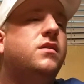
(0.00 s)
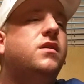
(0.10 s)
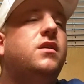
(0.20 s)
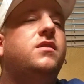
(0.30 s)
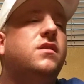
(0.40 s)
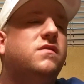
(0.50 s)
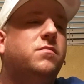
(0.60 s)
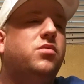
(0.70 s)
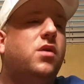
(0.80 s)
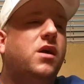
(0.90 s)
Did anything
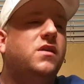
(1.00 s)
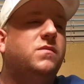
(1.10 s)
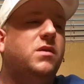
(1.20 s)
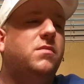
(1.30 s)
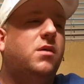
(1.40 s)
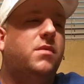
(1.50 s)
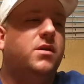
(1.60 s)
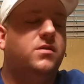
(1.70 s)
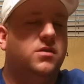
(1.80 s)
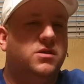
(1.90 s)
surprise me about my
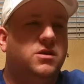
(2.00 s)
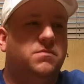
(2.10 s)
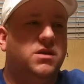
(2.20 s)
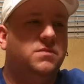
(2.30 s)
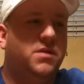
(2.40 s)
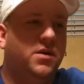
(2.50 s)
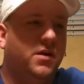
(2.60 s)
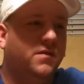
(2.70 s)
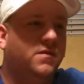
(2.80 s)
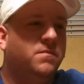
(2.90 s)
internship
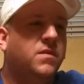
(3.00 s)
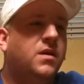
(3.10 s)
experience?